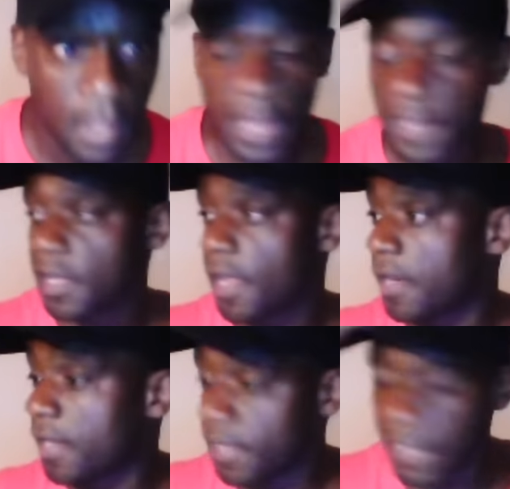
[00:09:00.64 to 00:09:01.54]
and,
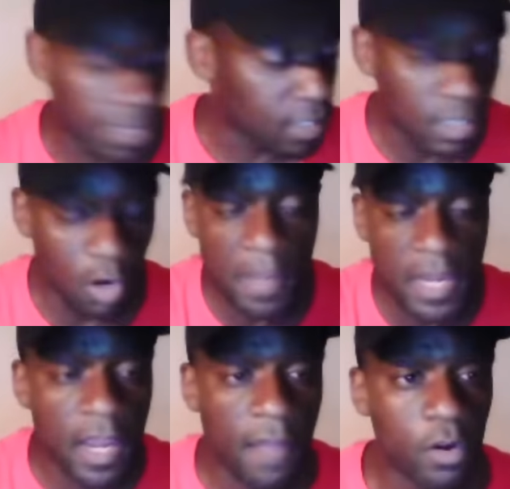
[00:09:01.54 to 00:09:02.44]
and, and, and so
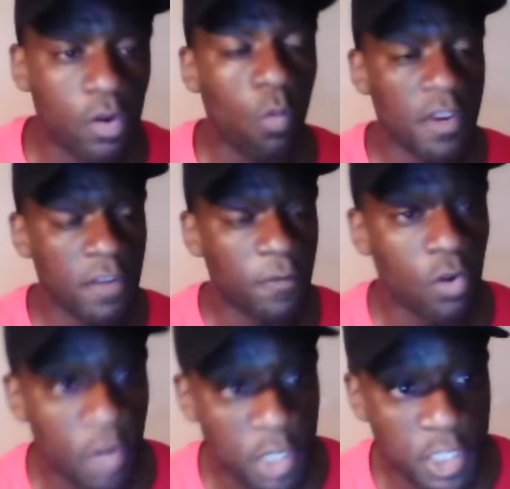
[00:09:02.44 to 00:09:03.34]
many other wonderful
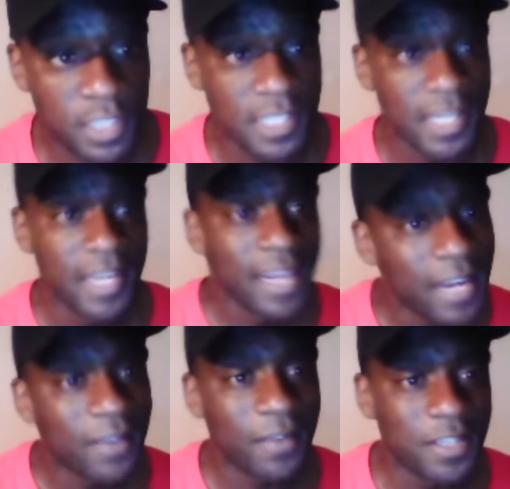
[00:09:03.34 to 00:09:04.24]
Christians
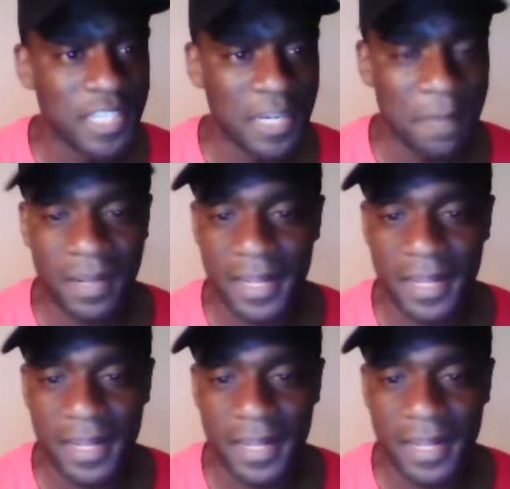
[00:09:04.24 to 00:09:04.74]
here on G+.